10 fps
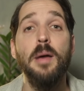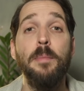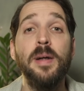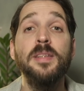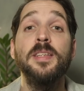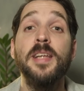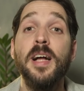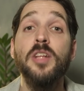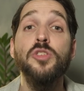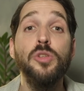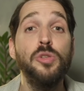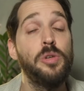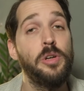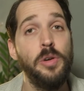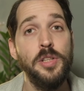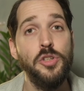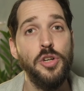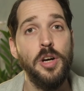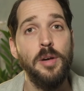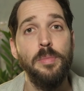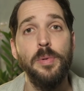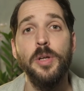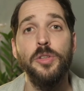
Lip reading: but they also do a great job